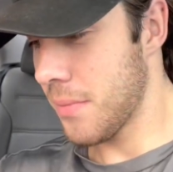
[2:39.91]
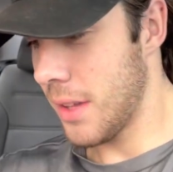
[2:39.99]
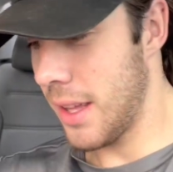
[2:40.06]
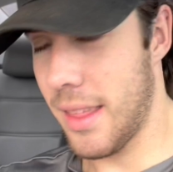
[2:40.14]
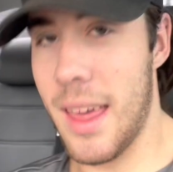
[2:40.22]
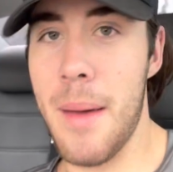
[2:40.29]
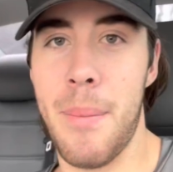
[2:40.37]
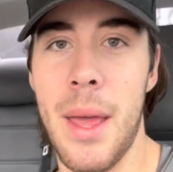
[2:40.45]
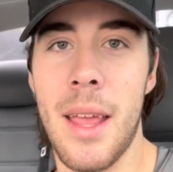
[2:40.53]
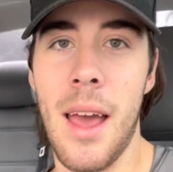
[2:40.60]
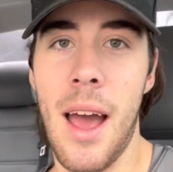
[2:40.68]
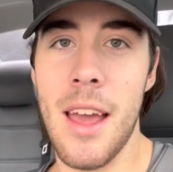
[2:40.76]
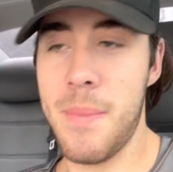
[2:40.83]
Let's get
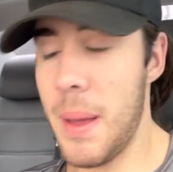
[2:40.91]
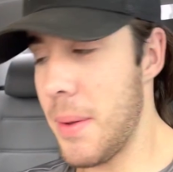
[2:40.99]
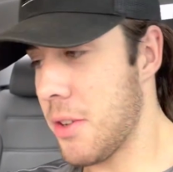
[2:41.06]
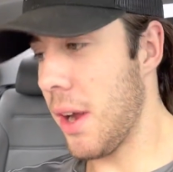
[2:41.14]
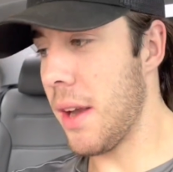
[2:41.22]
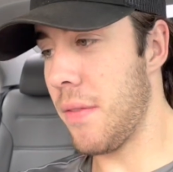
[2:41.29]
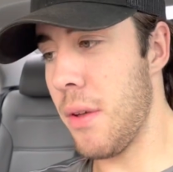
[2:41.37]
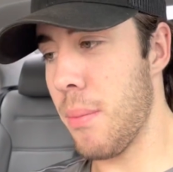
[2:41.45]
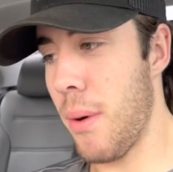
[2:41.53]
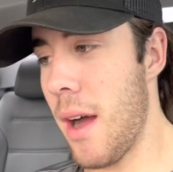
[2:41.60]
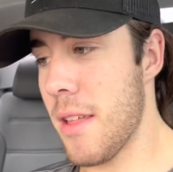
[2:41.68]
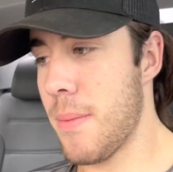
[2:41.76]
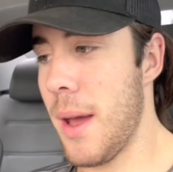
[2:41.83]
big guys, maybe trade a few
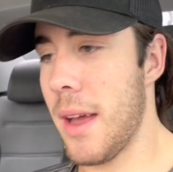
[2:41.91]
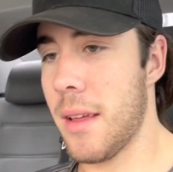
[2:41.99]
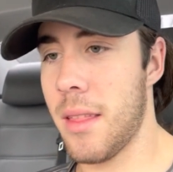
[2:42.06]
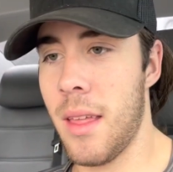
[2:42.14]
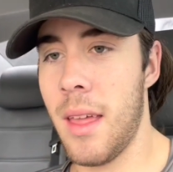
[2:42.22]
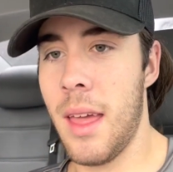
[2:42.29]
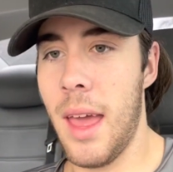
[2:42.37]
prospects.